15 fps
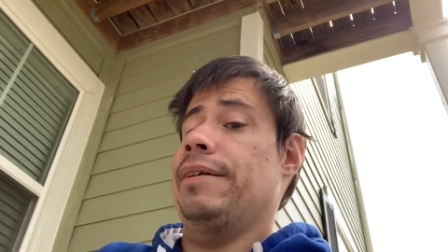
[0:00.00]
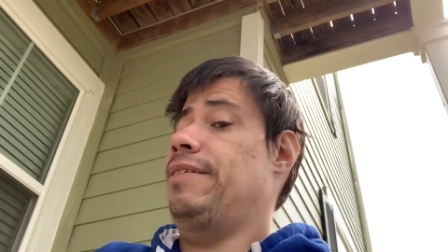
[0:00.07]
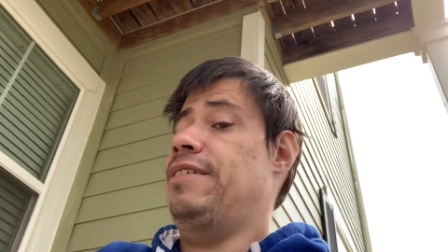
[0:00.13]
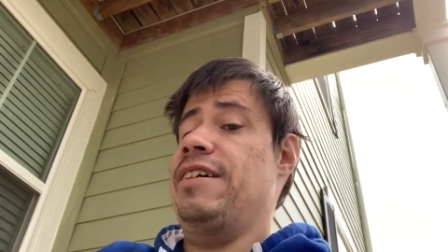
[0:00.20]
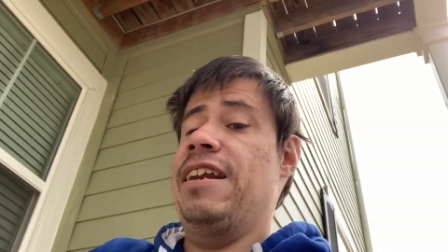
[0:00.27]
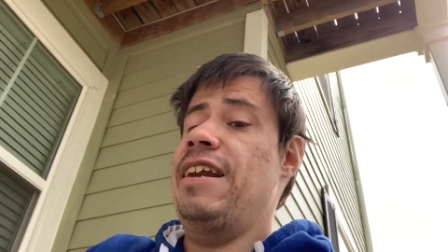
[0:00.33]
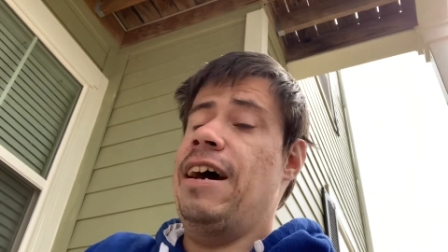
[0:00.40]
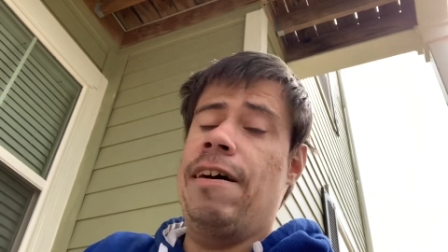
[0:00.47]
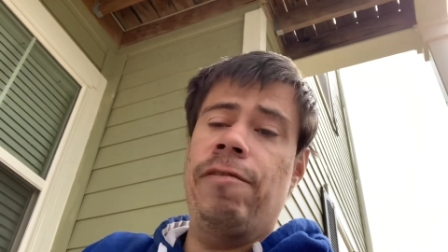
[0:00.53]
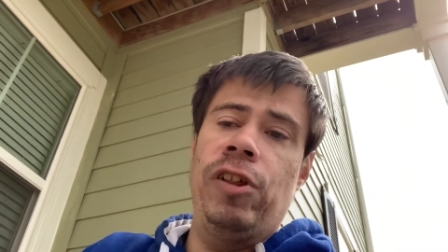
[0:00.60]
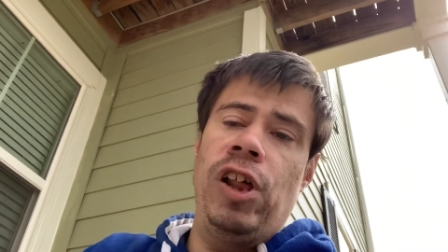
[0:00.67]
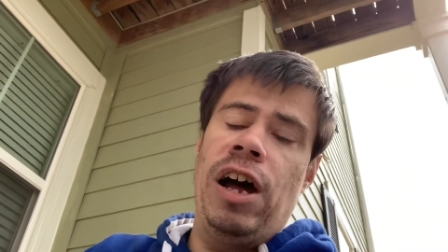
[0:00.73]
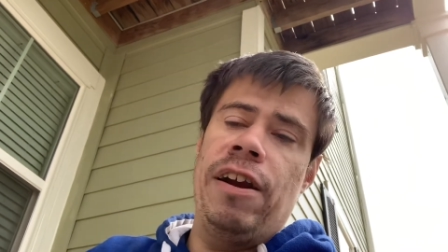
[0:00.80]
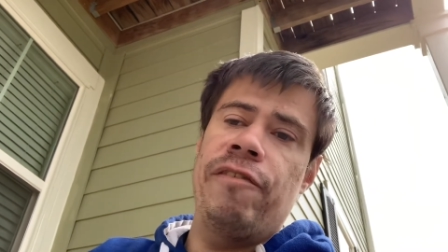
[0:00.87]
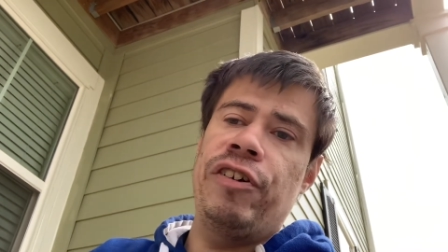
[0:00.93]
didn't have a
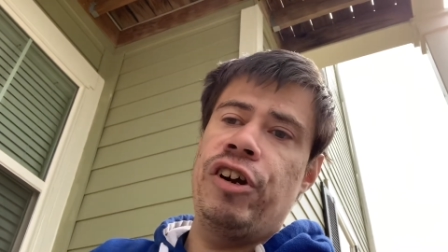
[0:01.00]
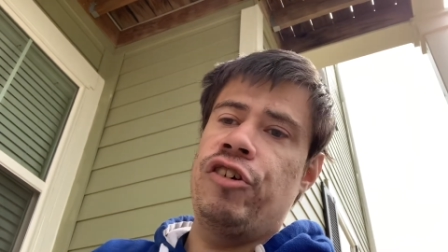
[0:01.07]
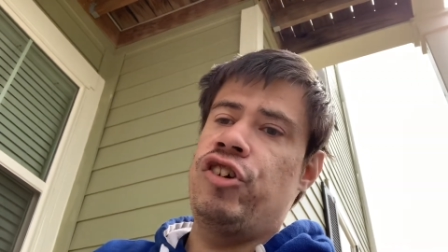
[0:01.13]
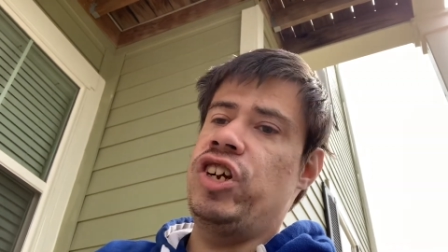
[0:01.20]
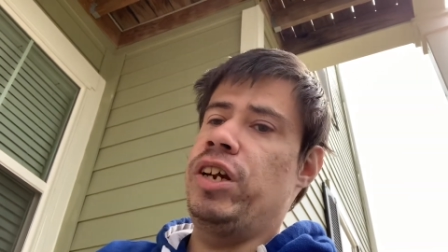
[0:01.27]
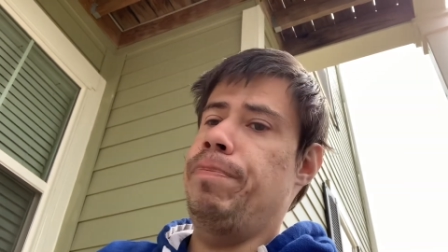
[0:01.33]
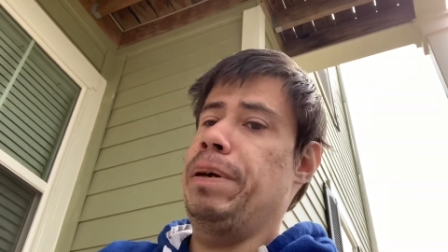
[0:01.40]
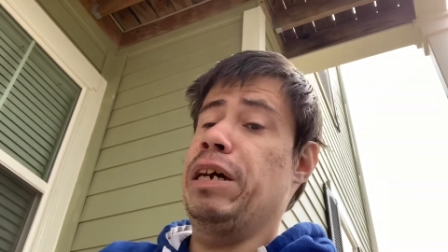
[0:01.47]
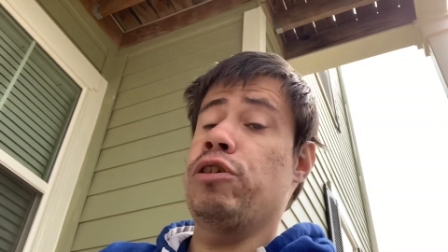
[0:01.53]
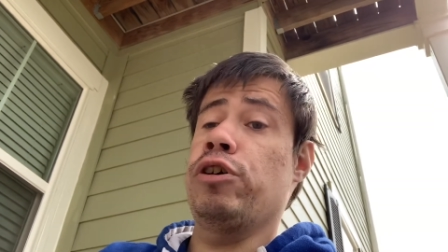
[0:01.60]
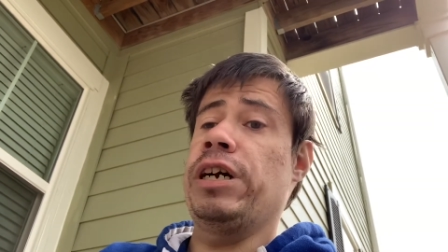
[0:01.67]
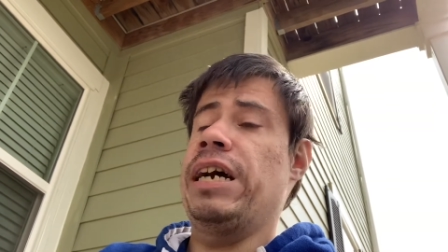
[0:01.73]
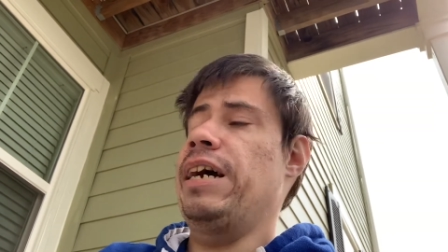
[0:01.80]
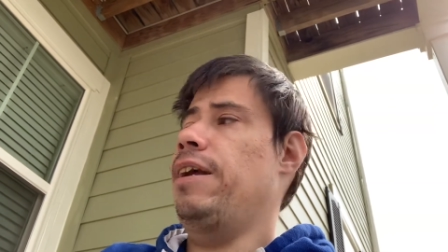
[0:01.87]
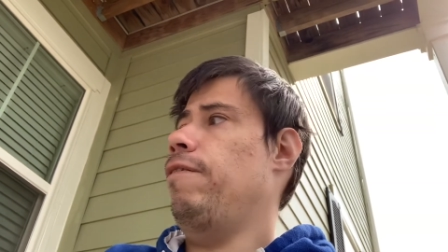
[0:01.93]
lot of energy to be
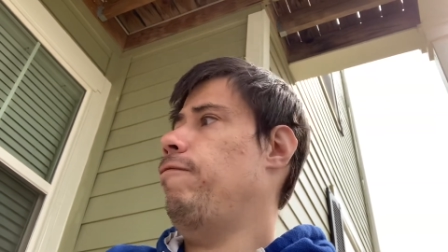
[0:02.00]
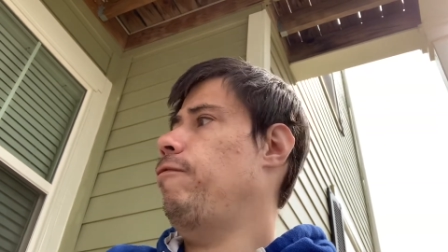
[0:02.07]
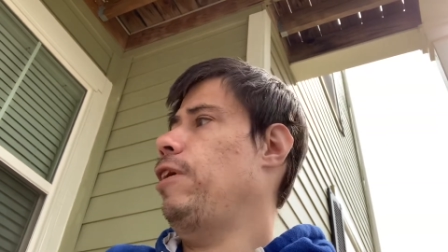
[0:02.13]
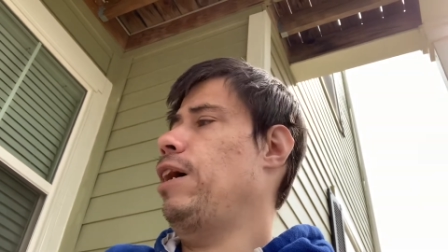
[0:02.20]
creative.